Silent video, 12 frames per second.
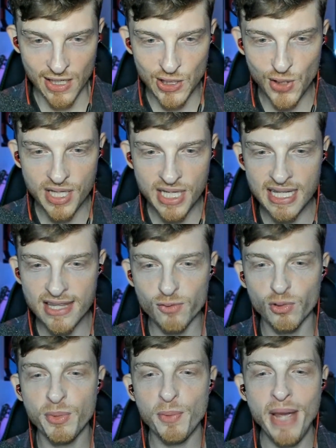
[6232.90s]
Do you think that the
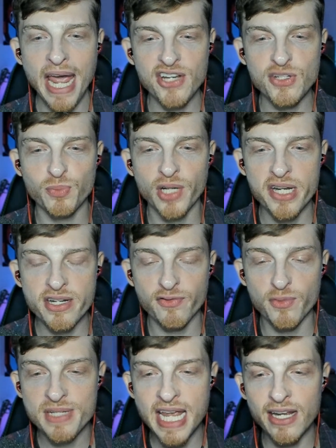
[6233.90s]
rumored passion project
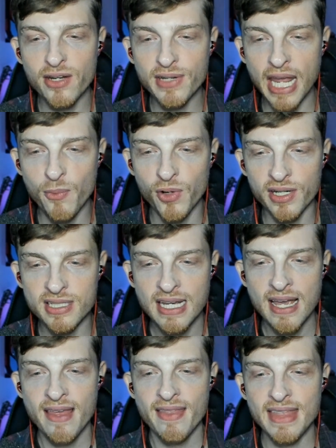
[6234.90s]
from Tango Gameworks
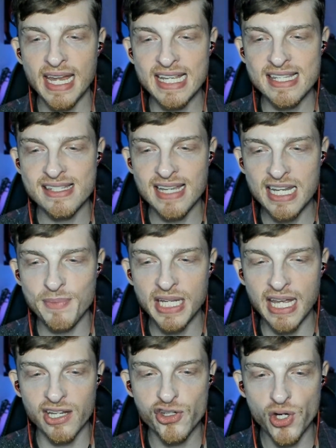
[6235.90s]
that is said to be
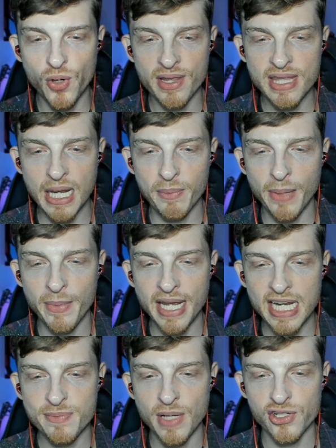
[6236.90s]
getting shown at the upcoming
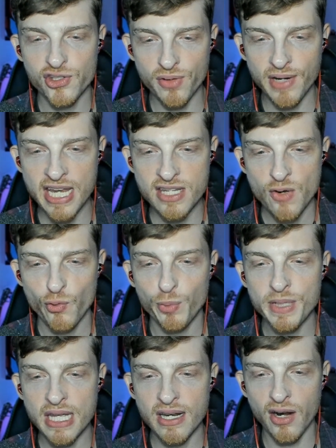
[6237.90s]
Xbox Showcase will
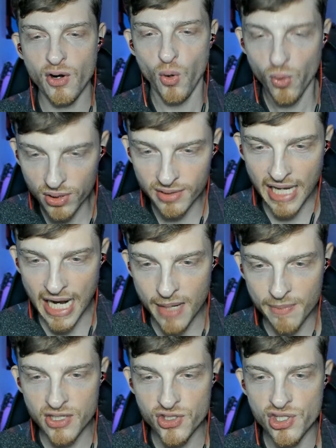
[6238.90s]
be the non-horror
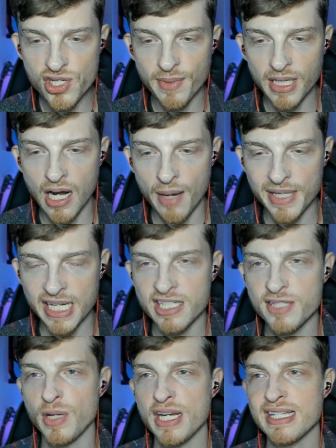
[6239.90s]
game that Shinji Mikami
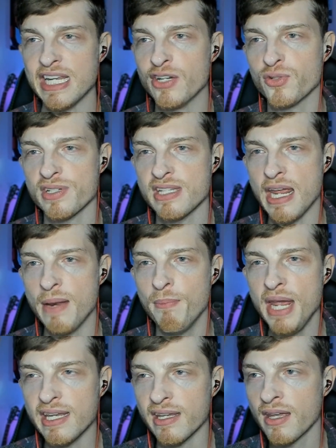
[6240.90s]
expressed interest in
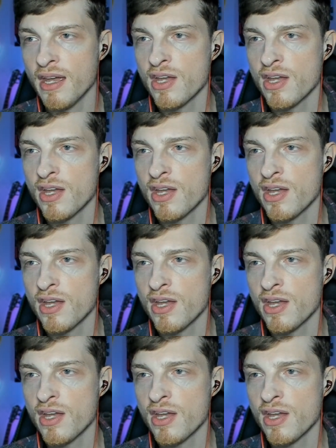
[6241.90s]
making?